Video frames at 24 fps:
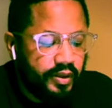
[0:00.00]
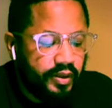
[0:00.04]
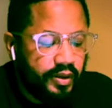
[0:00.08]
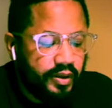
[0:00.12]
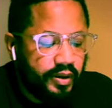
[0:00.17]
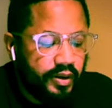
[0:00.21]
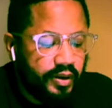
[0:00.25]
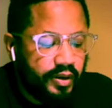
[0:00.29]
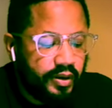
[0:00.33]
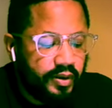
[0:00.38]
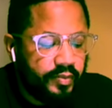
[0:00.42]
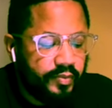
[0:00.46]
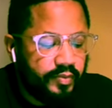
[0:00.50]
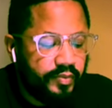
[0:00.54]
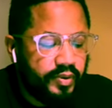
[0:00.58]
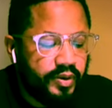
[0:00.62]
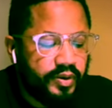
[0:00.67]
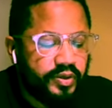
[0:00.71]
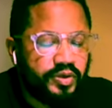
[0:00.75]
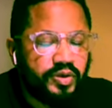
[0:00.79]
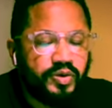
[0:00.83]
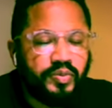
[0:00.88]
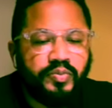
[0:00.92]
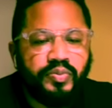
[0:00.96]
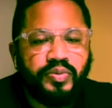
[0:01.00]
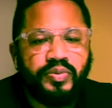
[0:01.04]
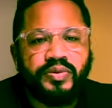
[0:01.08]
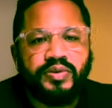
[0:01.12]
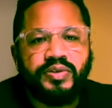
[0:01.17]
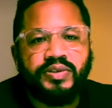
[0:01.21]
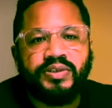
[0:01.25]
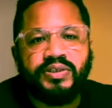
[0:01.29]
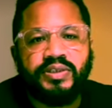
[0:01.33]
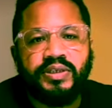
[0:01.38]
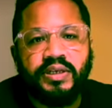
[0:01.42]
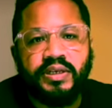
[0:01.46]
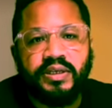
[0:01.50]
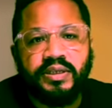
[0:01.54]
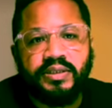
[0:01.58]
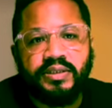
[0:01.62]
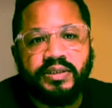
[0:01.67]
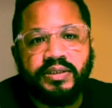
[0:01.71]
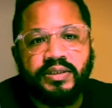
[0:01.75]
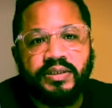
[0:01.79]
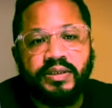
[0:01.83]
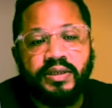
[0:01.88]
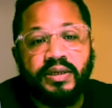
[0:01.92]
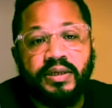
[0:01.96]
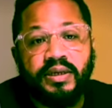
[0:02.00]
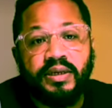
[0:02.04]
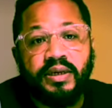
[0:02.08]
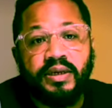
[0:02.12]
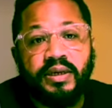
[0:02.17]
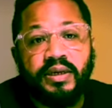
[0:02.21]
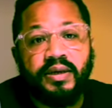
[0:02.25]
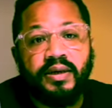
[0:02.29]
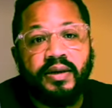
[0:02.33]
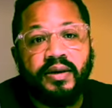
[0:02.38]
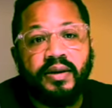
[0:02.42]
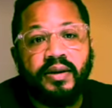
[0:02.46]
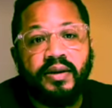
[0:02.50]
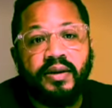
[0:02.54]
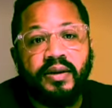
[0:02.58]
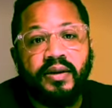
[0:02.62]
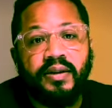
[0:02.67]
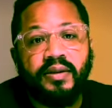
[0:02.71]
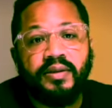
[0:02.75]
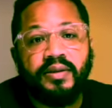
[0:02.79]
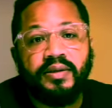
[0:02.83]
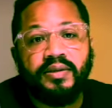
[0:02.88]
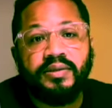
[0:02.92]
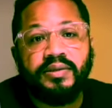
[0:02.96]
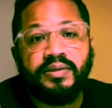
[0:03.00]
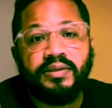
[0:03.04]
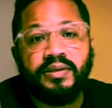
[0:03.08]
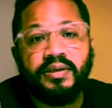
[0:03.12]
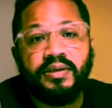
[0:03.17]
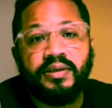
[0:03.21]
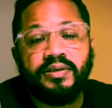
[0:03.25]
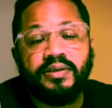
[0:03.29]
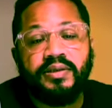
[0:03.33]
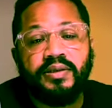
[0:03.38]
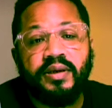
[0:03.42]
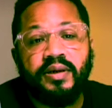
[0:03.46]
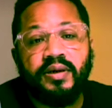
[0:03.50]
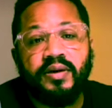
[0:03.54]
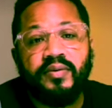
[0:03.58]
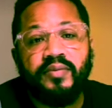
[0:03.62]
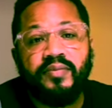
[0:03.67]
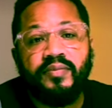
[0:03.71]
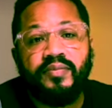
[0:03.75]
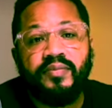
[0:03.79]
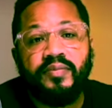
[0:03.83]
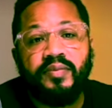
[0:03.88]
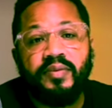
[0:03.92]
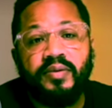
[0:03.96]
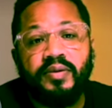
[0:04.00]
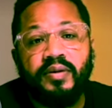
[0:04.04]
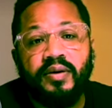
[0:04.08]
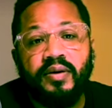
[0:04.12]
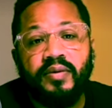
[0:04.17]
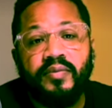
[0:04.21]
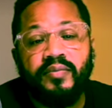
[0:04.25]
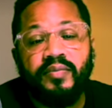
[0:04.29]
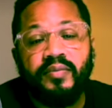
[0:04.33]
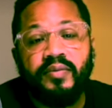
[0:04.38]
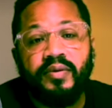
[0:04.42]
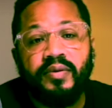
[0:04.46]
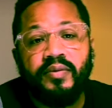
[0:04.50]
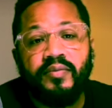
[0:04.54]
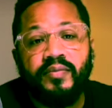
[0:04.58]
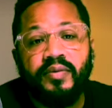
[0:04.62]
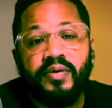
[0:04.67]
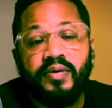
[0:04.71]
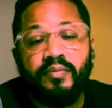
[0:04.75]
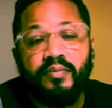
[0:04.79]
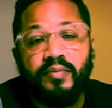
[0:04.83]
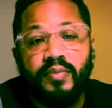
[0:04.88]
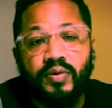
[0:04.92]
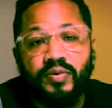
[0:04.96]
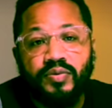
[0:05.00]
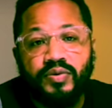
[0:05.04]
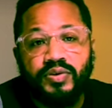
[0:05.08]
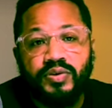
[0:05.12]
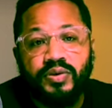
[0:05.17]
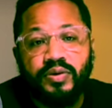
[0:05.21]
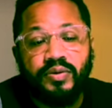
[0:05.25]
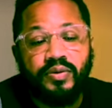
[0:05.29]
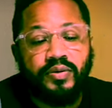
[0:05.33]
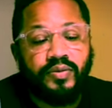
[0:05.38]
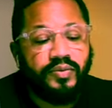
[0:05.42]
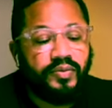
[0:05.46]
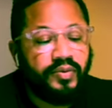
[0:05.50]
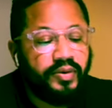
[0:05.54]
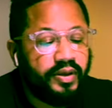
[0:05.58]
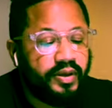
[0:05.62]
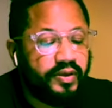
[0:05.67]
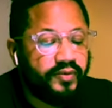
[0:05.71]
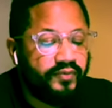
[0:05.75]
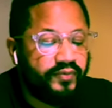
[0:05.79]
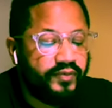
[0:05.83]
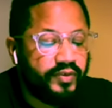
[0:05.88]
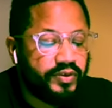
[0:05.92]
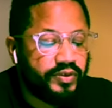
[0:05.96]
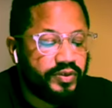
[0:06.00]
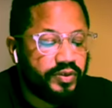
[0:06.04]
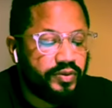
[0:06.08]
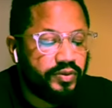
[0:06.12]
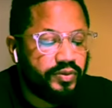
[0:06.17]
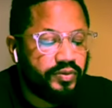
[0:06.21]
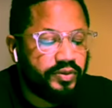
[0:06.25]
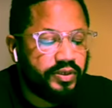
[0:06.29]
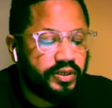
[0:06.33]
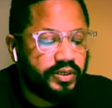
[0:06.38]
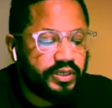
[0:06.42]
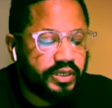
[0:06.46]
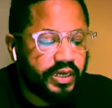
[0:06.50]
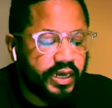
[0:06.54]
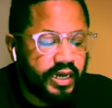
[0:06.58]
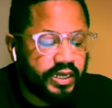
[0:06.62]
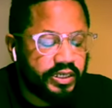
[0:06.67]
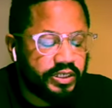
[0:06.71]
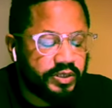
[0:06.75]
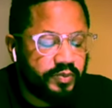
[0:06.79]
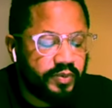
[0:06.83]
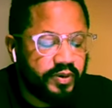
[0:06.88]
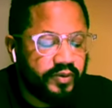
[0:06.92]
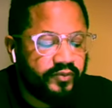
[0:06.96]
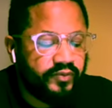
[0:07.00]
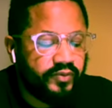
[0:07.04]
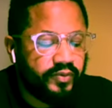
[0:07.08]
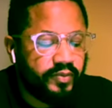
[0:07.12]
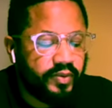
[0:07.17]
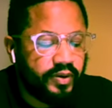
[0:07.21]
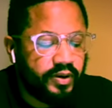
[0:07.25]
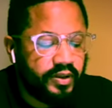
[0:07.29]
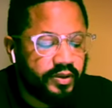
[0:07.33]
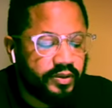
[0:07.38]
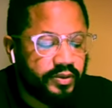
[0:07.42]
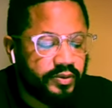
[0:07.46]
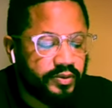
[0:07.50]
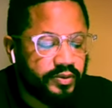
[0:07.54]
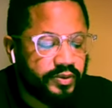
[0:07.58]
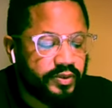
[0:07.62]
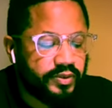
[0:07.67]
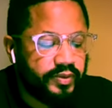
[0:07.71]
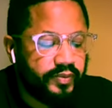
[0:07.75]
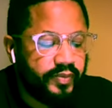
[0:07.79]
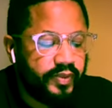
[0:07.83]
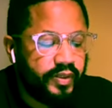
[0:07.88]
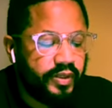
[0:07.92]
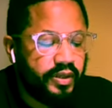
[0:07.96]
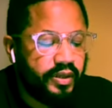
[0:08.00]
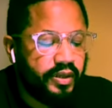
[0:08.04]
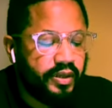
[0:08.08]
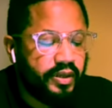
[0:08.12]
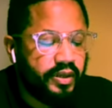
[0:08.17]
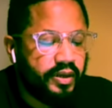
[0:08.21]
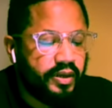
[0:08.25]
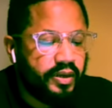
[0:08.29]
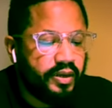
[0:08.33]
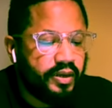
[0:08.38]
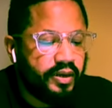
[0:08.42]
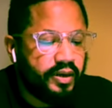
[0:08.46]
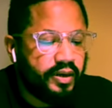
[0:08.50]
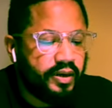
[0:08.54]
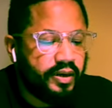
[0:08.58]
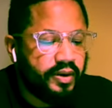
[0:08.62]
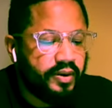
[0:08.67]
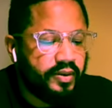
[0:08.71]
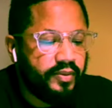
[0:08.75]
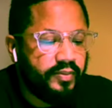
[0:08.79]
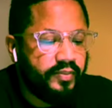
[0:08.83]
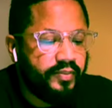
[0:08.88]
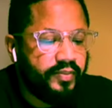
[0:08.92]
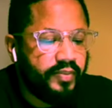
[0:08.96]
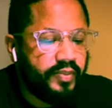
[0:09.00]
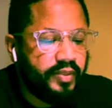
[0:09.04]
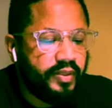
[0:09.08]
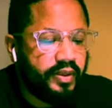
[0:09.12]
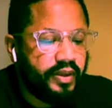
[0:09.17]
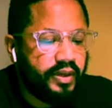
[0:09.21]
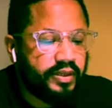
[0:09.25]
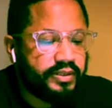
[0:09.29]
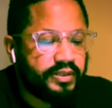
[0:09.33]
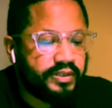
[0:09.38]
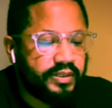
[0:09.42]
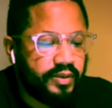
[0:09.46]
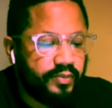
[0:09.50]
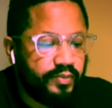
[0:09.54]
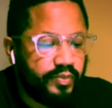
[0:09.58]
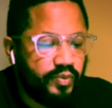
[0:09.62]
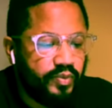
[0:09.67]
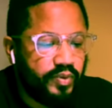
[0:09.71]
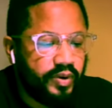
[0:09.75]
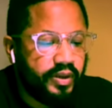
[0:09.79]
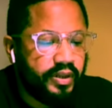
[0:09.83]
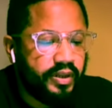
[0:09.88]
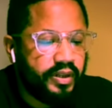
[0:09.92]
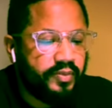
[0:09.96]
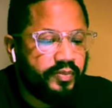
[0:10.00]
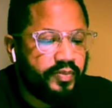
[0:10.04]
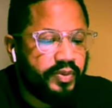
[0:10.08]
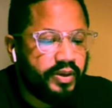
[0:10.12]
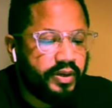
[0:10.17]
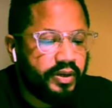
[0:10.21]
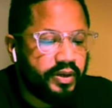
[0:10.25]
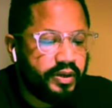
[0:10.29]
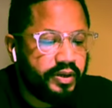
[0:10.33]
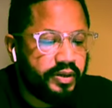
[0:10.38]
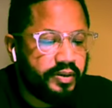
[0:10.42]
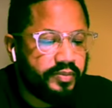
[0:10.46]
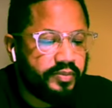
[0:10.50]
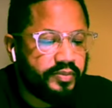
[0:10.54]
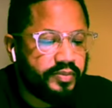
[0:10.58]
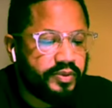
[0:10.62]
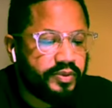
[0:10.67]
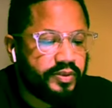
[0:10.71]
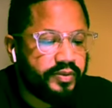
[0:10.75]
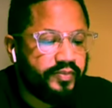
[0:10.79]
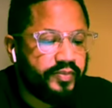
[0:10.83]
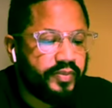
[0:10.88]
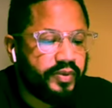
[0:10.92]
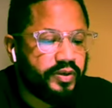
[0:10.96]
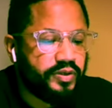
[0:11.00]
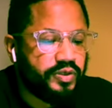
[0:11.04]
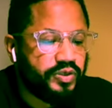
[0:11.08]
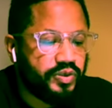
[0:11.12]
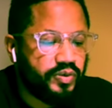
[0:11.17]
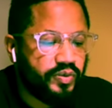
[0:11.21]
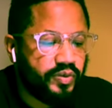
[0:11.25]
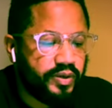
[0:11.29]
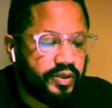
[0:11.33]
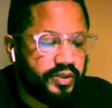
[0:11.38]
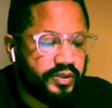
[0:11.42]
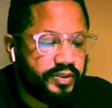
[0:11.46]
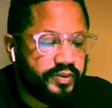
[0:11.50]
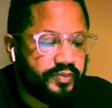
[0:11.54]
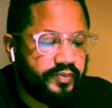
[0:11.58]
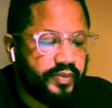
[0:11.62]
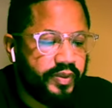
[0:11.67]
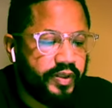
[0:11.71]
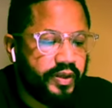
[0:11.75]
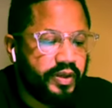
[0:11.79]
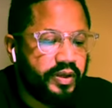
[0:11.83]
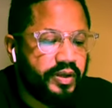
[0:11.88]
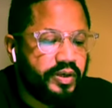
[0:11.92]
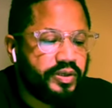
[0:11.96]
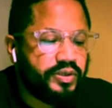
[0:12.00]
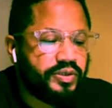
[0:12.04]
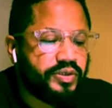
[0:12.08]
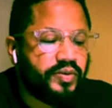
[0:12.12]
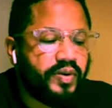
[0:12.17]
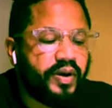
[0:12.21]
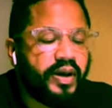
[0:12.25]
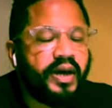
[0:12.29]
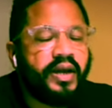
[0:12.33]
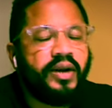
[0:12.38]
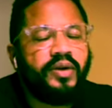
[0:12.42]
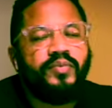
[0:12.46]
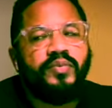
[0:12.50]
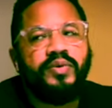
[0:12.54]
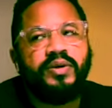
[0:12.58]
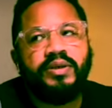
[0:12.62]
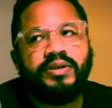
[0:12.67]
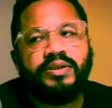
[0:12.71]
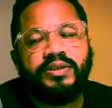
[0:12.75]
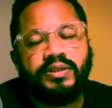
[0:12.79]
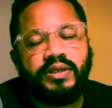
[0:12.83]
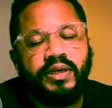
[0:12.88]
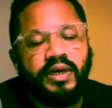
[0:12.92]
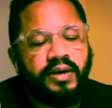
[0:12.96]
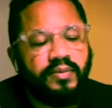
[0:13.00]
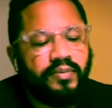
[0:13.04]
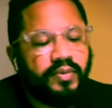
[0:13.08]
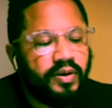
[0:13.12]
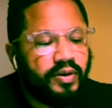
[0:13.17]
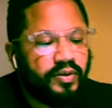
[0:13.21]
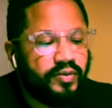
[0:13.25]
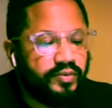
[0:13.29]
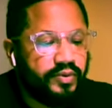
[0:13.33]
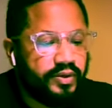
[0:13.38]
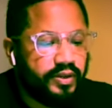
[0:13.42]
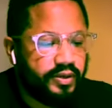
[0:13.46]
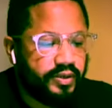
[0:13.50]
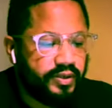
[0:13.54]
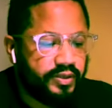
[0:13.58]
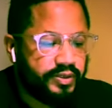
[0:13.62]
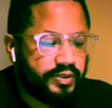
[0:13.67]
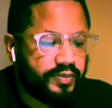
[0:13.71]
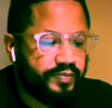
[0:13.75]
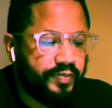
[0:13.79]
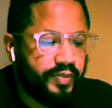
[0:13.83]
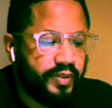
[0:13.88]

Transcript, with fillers: Uh, but to persist in this sense of, of, of emotional and physical detachment from others, um, at some point it becomes a choice. So how do we escape loneliness?